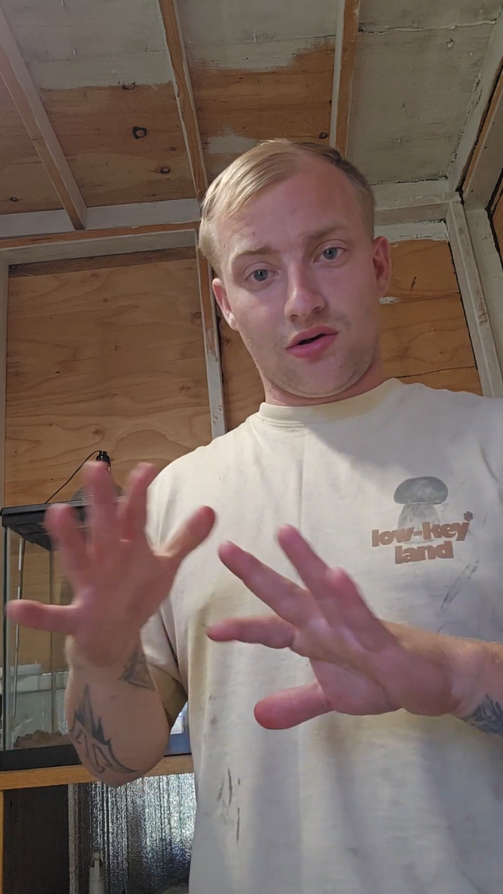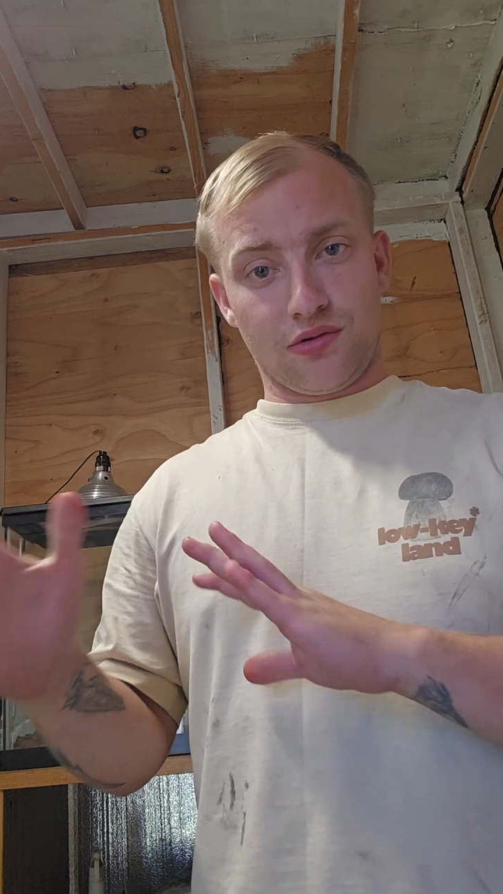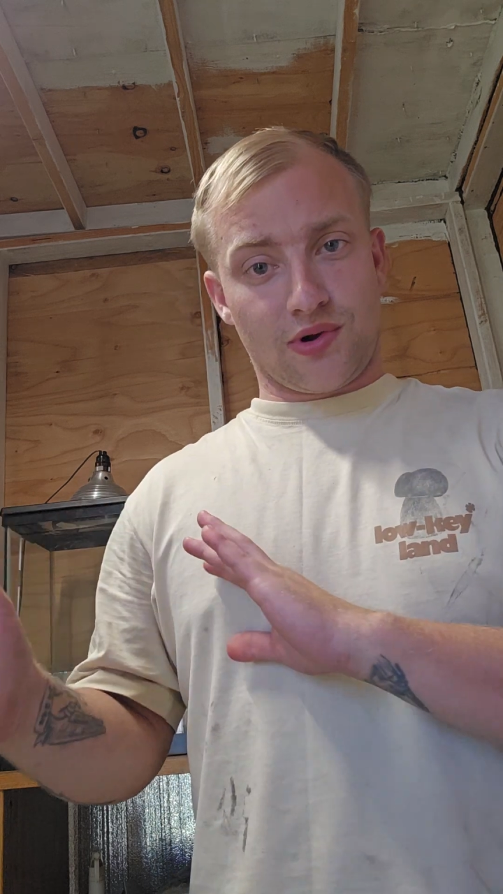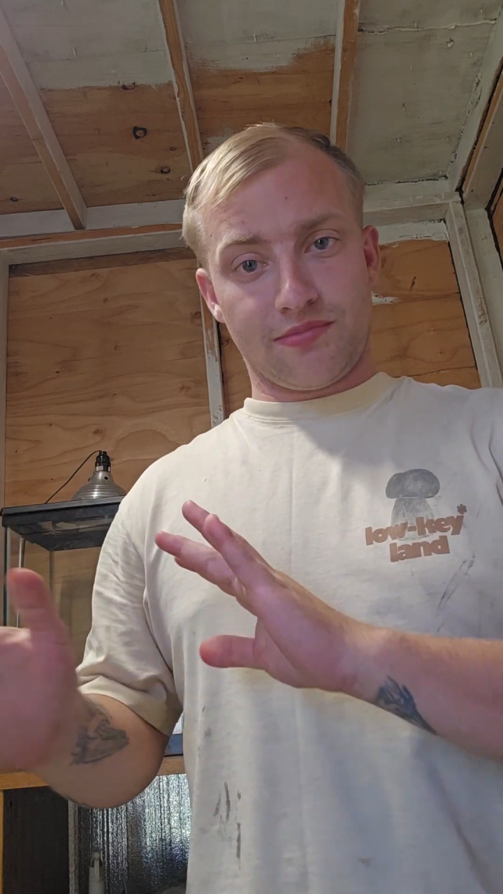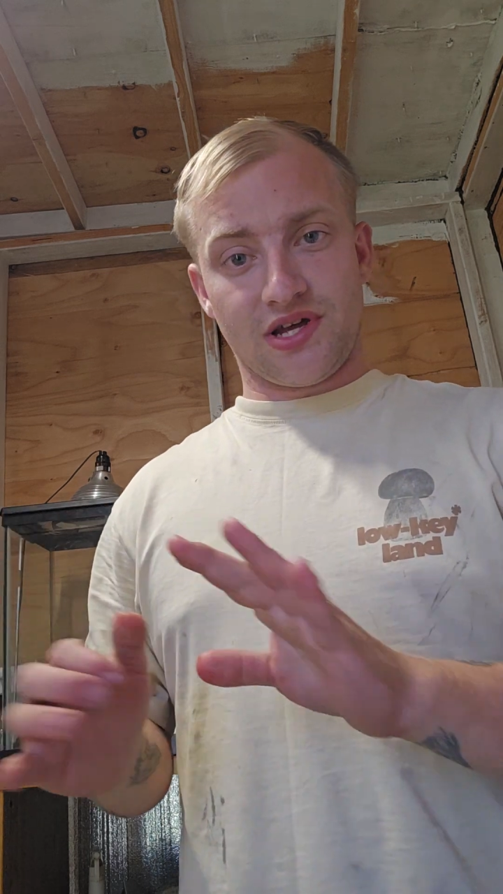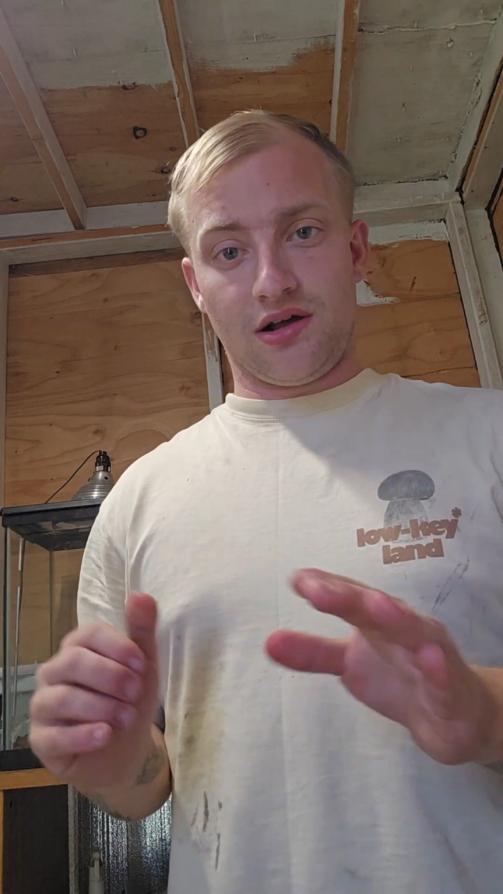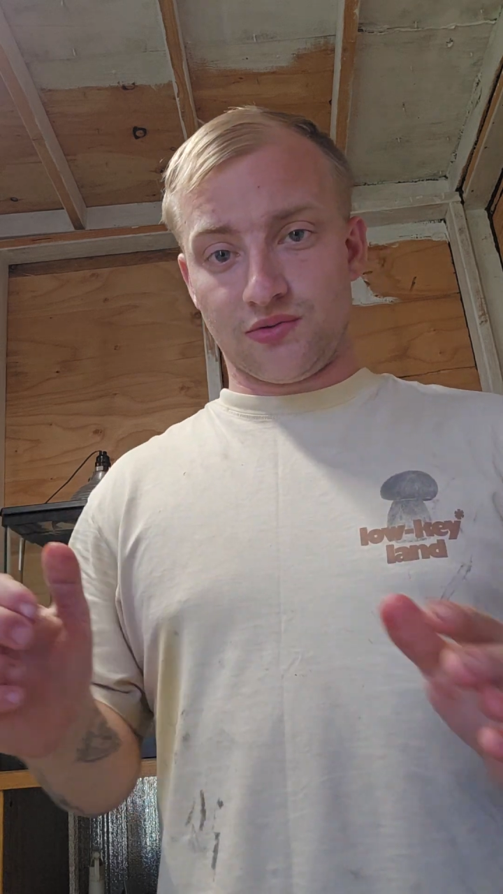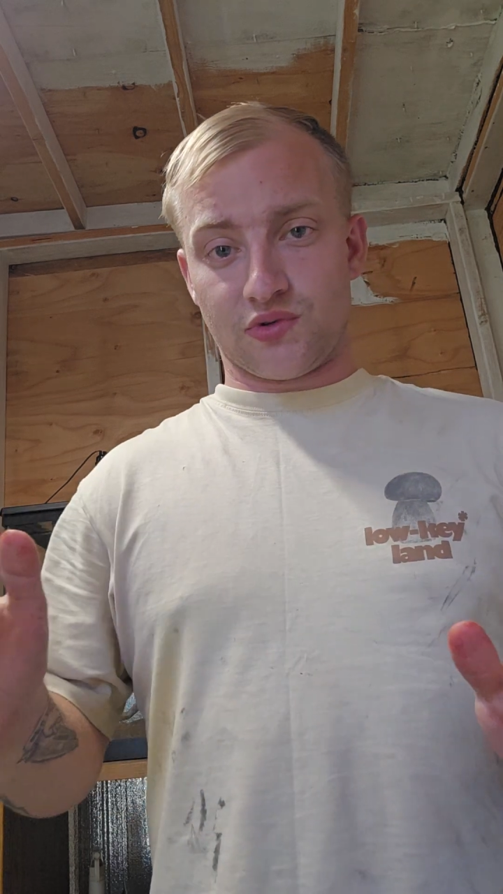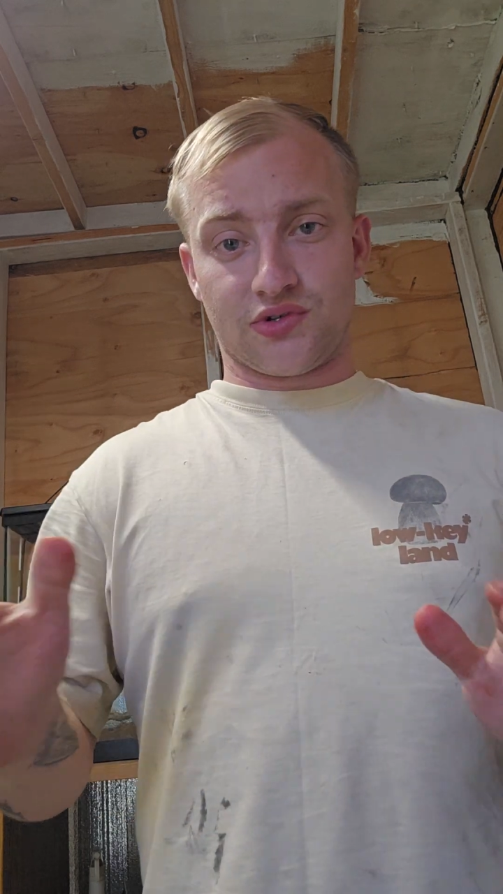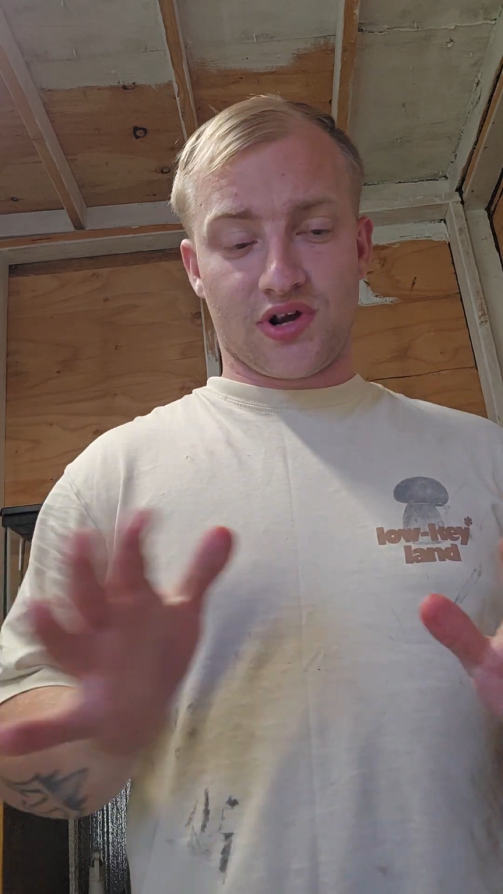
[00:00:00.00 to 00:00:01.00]
All the
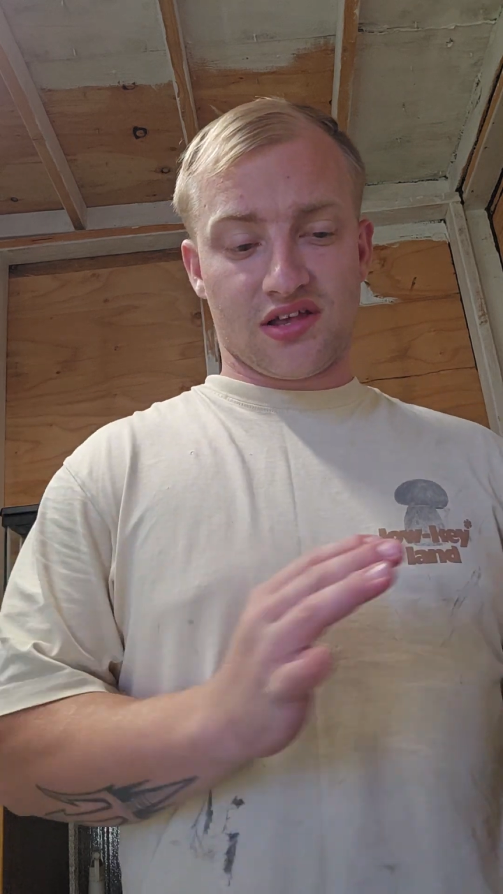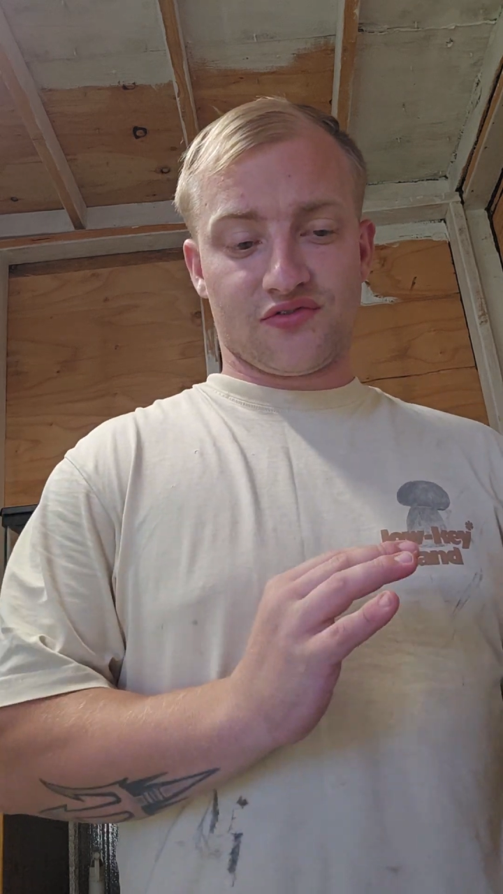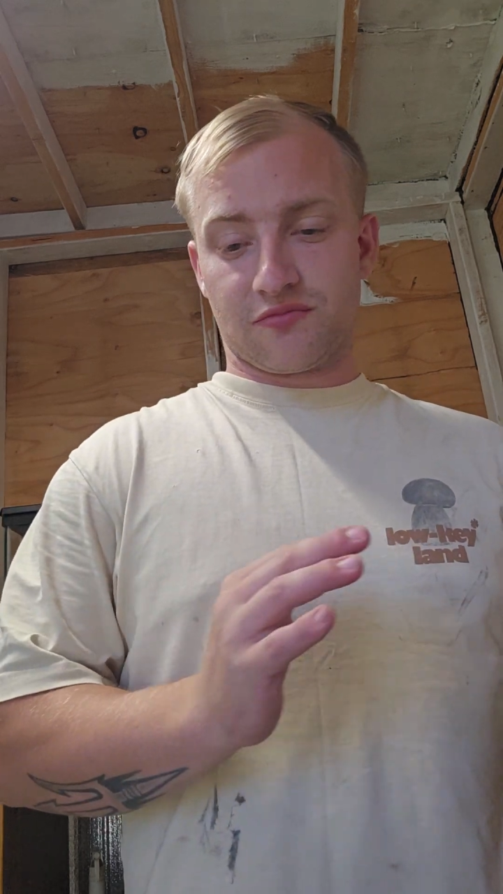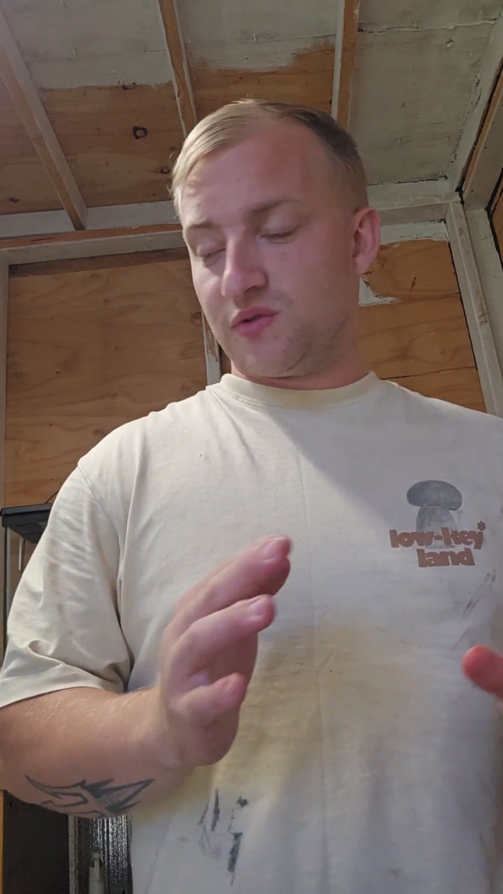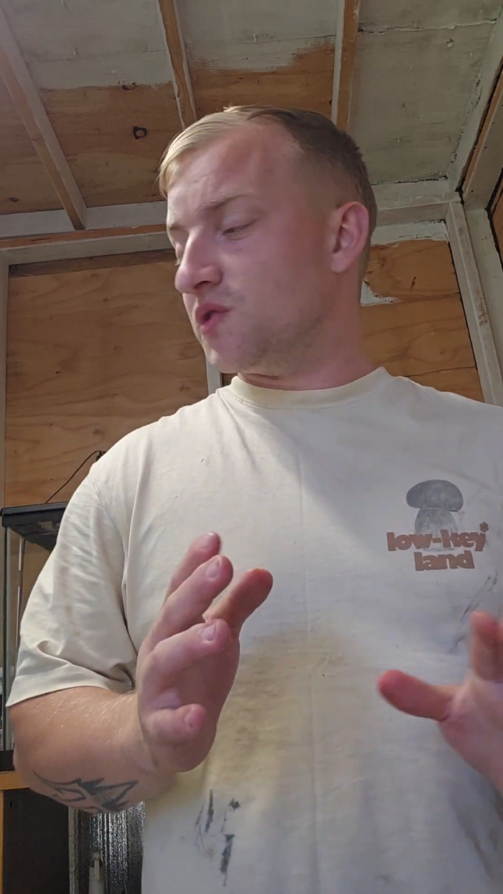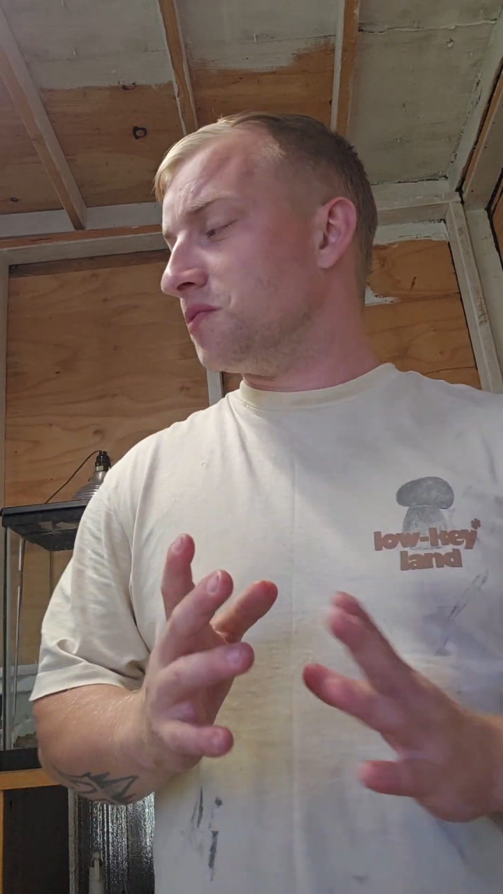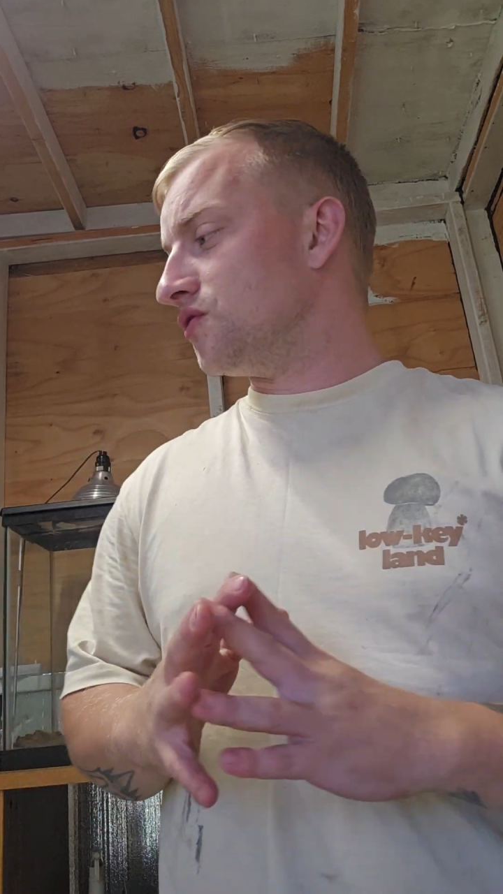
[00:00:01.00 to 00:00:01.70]
reptiles were stressed from the